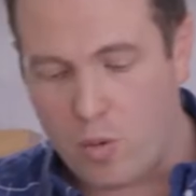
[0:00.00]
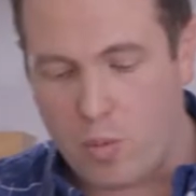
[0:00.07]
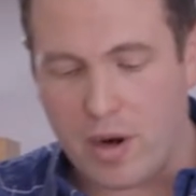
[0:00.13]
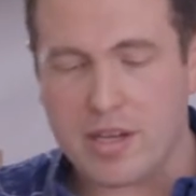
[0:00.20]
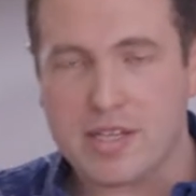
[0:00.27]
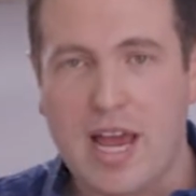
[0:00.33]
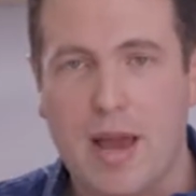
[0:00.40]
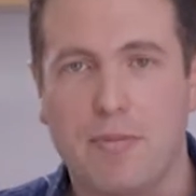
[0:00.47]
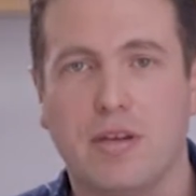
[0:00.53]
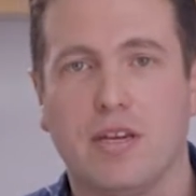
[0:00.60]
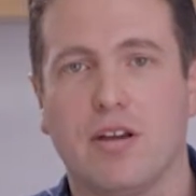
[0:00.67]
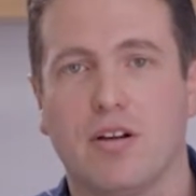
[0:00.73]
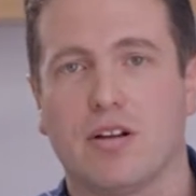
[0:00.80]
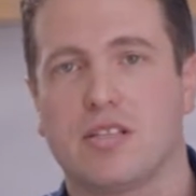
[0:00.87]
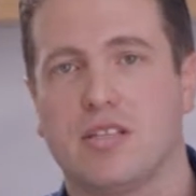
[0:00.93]
What has happened
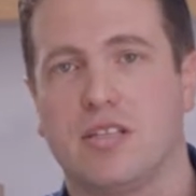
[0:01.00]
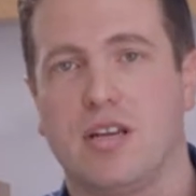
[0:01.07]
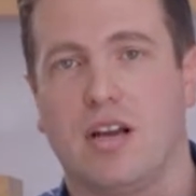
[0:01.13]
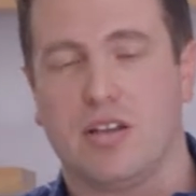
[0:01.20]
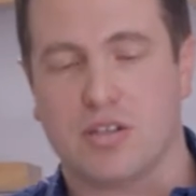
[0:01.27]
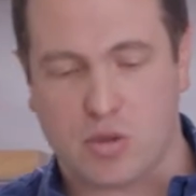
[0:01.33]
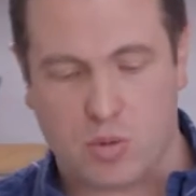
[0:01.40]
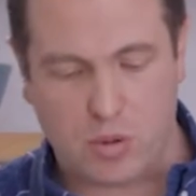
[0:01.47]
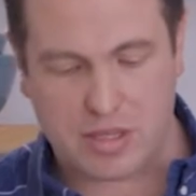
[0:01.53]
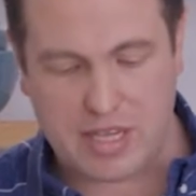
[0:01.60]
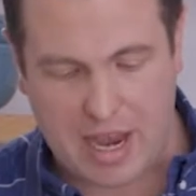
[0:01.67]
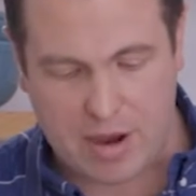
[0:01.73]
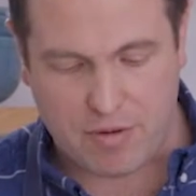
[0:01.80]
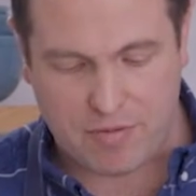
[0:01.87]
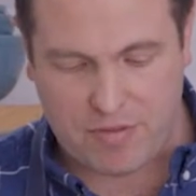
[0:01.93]
here is the duck has cooled
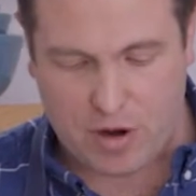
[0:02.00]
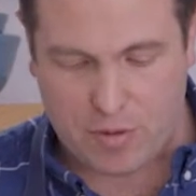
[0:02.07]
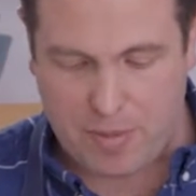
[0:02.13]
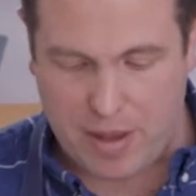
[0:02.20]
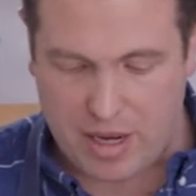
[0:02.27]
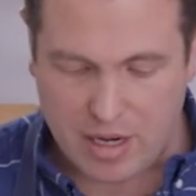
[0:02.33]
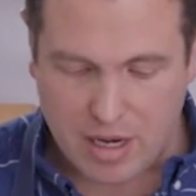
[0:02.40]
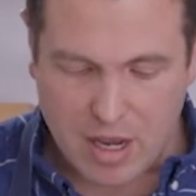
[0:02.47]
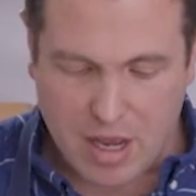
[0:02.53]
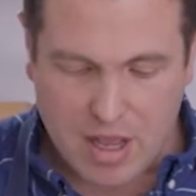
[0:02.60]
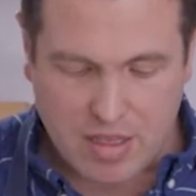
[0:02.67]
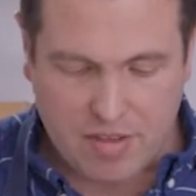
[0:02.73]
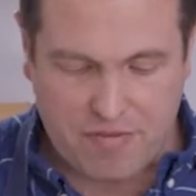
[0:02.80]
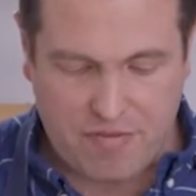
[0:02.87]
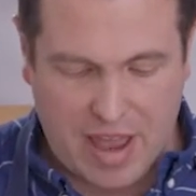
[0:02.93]
down a fair bit.
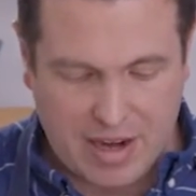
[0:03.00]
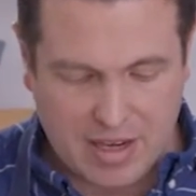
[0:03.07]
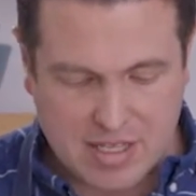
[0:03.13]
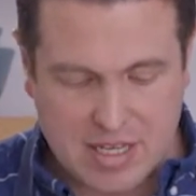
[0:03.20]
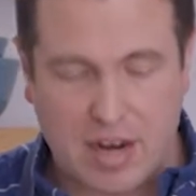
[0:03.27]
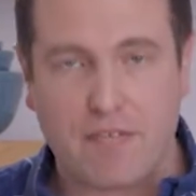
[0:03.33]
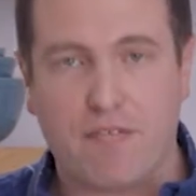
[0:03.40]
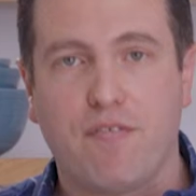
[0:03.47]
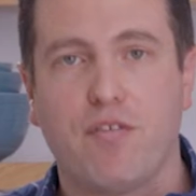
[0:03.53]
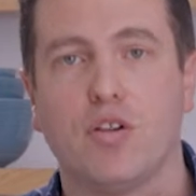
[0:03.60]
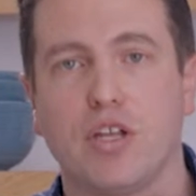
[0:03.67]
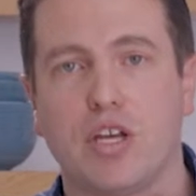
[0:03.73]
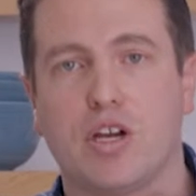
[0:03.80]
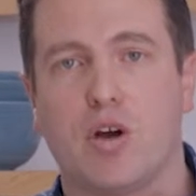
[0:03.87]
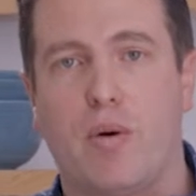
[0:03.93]
The fat is not
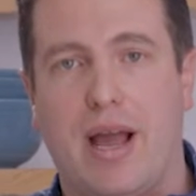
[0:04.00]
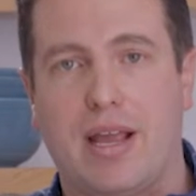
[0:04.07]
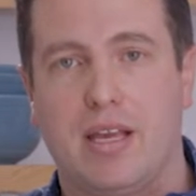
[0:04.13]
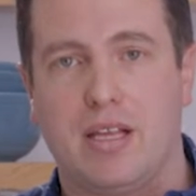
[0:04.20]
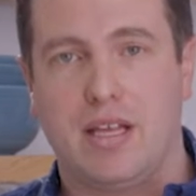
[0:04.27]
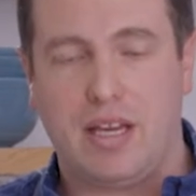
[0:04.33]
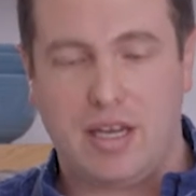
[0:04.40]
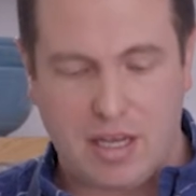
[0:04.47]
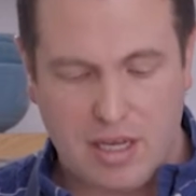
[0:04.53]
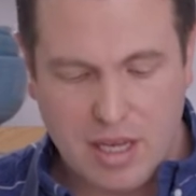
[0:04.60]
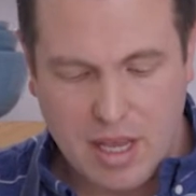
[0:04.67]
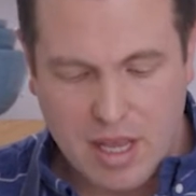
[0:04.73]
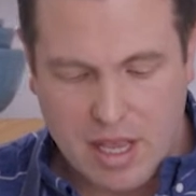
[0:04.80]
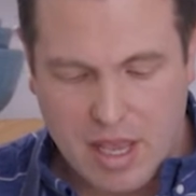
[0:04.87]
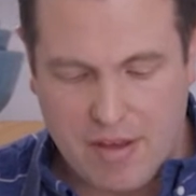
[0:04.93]
fully coagulated.
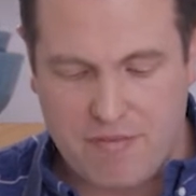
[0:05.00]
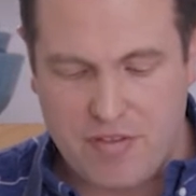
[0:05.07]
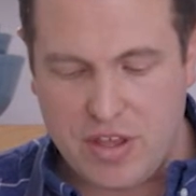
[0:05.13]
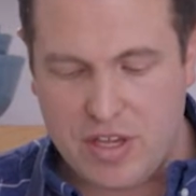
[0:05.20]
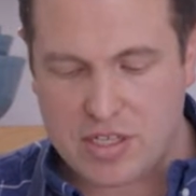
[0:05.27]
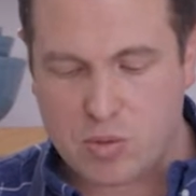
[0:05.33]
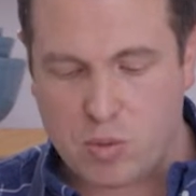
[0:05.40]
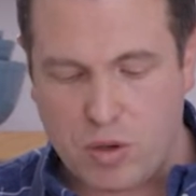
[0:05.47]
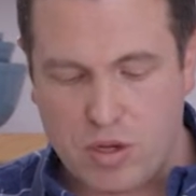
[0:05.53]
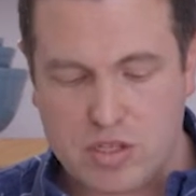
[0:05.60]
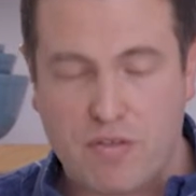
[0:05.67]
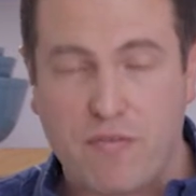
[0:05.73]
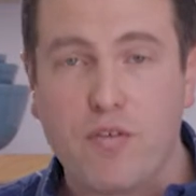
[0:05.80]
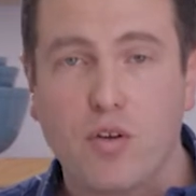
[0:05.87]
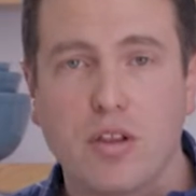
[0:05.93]
If this
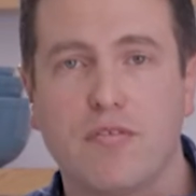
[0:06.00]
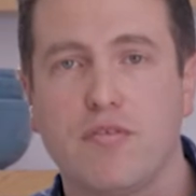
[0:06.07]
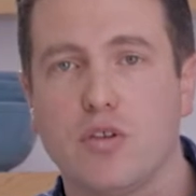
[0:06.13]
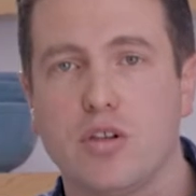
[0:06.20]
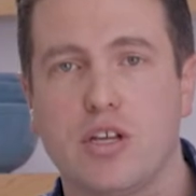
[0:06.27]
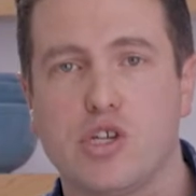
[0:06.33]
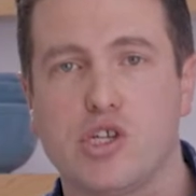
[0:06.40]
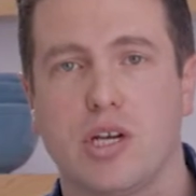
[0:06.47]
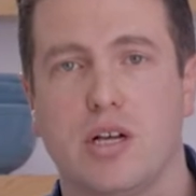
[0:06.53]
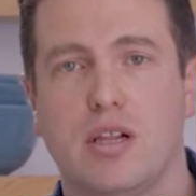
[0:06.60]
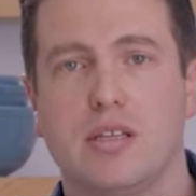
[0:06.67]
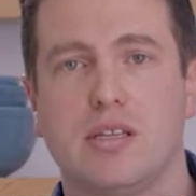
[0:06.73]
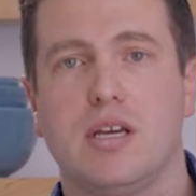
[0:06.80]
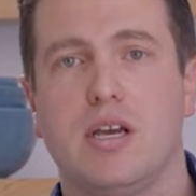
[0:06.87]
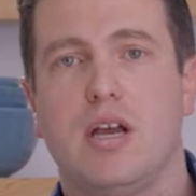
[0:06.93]
was fully
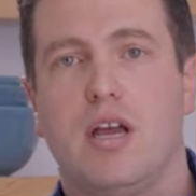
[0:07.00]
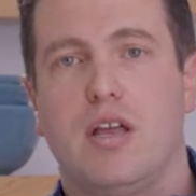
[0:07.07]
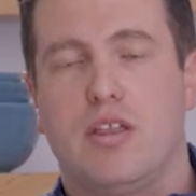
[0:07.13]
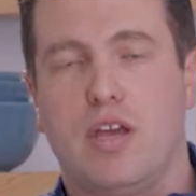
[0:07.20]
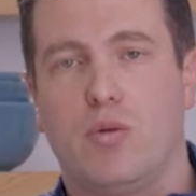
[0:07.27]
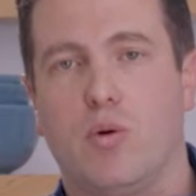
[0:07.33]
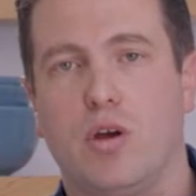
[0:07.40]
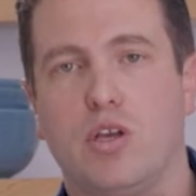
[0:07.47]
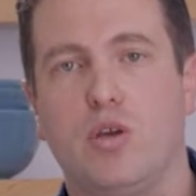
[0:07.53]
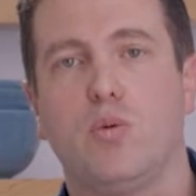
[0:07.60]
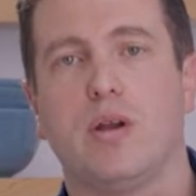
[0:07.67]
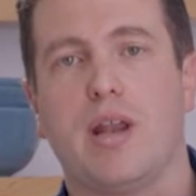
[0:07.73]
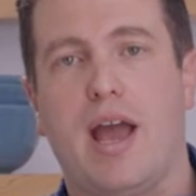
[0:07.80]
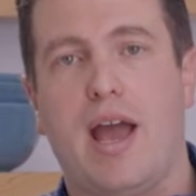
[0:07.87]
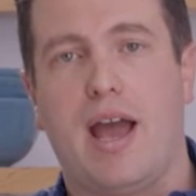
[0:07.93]
chilled, then what you
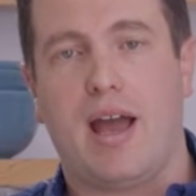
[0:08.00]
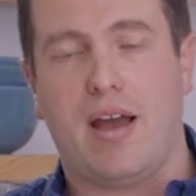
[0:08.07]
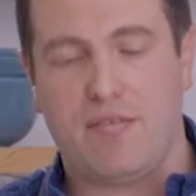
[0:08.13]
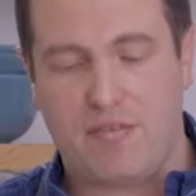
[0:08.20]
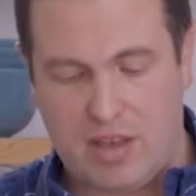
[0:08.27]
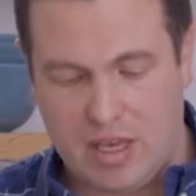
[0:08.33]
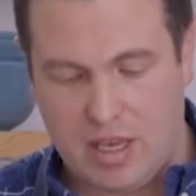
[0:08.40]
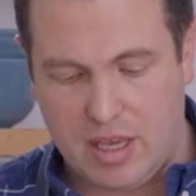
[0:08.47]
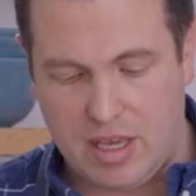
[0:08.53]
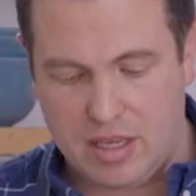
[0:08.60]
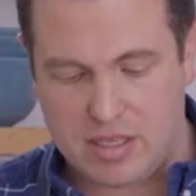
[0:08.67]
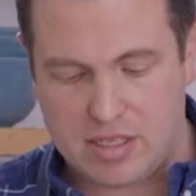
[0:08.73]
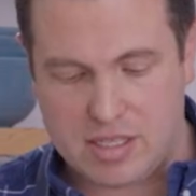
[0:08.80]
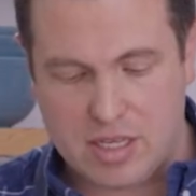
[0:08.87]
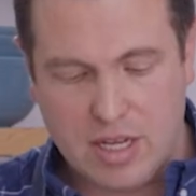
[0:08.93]
would have
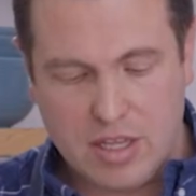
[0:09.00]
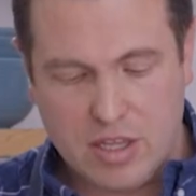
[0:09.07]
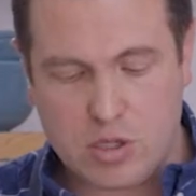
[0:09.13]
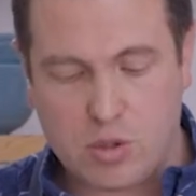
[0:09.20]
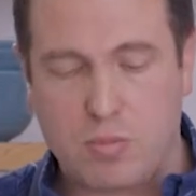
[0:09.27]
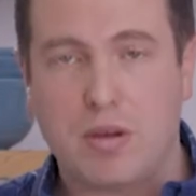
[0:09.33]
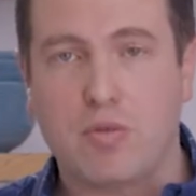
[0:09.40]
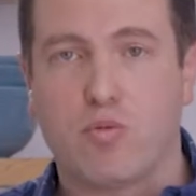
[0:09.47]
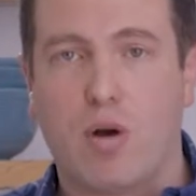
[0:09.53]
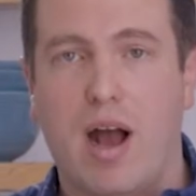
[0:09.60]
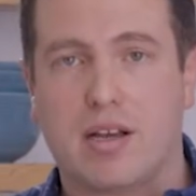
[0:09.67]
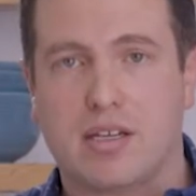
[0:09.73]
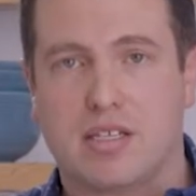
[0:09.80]
is, this would be rock